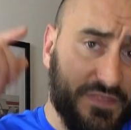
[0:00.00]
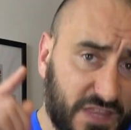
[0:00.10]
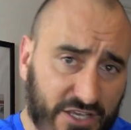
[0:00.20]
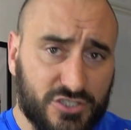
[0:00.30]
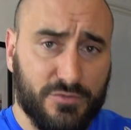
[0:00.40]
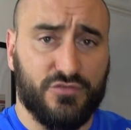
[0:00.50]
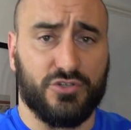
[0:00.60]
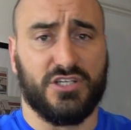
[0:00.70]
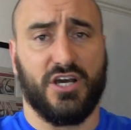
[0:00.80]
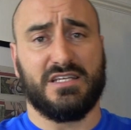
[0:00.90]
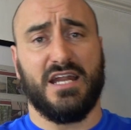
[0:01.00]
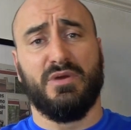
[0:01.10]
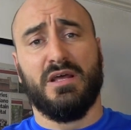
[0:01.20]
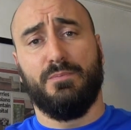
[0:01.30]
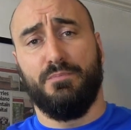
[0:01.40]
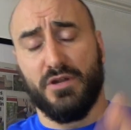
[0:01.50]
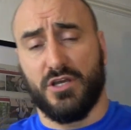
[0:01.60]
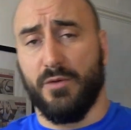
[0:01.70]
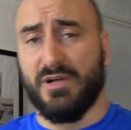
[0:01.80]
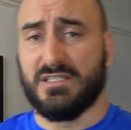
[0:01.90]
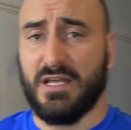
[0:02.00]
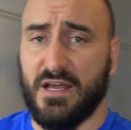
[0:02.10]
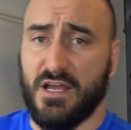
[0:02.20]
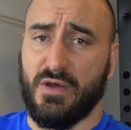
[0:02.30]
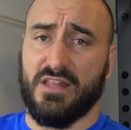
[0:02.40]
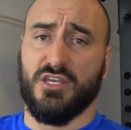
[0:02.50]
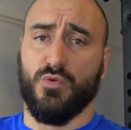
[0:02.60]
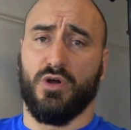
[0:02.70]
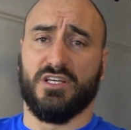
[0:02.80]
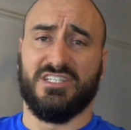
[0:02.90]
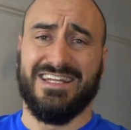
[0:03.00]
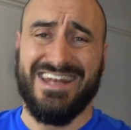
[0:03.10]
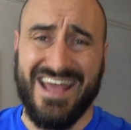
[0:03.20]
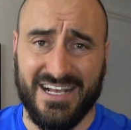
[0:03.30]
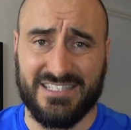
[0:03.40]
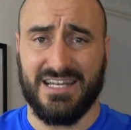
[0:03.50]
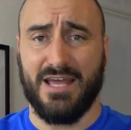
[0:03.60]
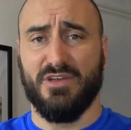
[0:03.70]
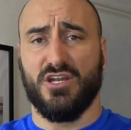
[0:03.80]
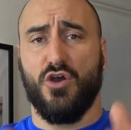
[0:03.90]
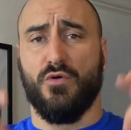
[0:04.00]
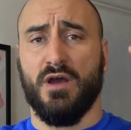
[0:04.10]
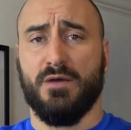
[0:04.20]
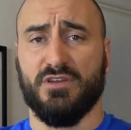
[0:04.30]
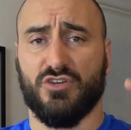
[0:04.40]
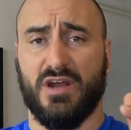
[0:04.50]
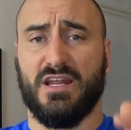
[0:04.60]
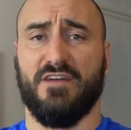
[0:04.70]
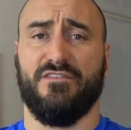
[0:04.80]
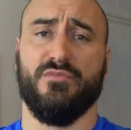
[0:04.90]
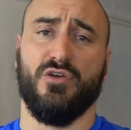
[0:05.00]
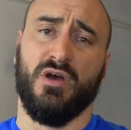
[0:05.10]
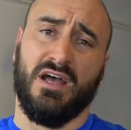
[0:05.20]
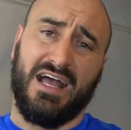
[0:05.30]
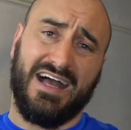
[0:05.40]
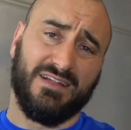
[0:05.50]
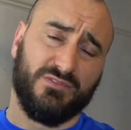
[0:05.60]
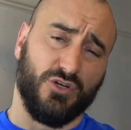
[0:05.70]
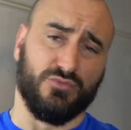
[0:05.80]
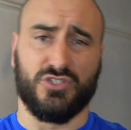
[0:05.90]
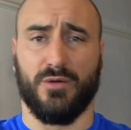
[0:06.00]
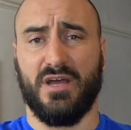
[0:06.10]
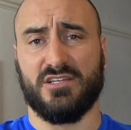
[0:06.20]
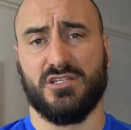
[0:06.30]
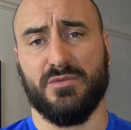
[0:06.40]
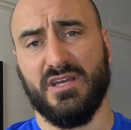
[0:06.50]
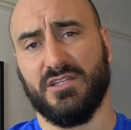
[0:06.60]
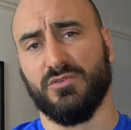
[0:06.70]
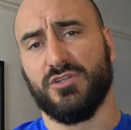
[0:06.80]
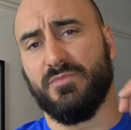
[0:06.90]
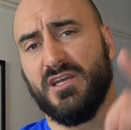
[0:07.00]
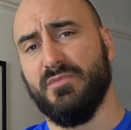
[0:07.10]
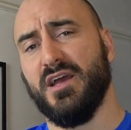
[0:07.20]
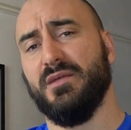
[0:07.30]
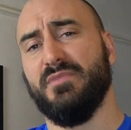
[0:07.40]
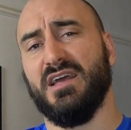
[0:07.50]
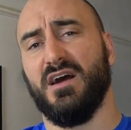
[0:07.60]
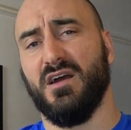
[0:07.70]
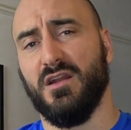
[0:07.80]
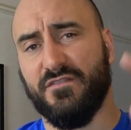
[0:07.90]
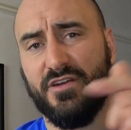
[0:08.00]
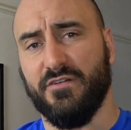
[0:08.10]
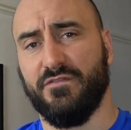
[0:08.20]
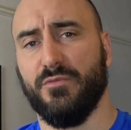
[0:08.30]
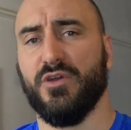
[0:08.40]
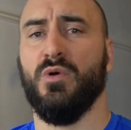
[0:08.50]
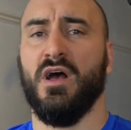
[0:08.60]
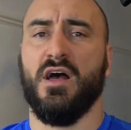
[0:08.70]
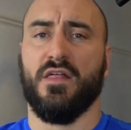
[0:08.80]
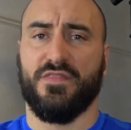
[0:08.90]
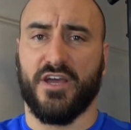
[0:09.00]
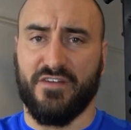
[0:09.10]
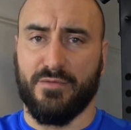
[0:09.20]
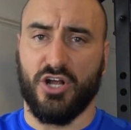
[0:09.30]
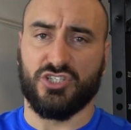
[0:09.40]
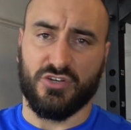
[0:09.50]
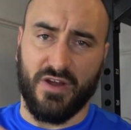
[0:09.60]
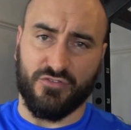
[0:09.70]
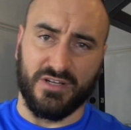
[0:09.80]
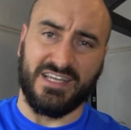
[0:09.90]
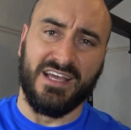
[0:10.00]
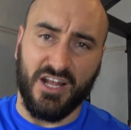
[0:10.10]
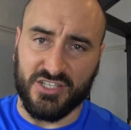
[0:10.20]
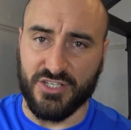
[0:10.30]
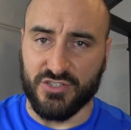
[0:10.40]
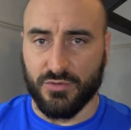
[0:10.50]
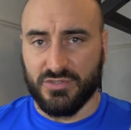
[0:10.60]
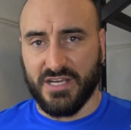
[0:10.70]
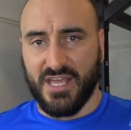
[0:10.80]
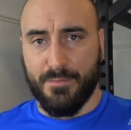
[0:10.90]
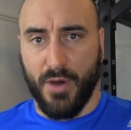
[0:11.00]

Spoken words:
Thank you so much for watching, guys. Anyway, put in the comments anything you want to see next. Let me know. Been great to hear from you. And don't stop messaging me. Don't stop emailing me. I love hearing from you. Thank you very much. Have a great day. I'll see you soon. Take care.